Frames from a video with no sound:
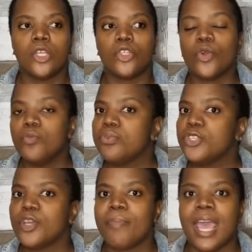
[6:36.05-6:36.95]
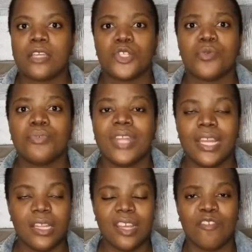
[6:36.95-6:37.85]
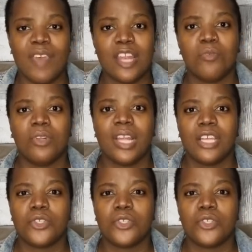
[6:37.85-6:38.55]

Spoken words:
You don't put your bags, you don't put anything valuable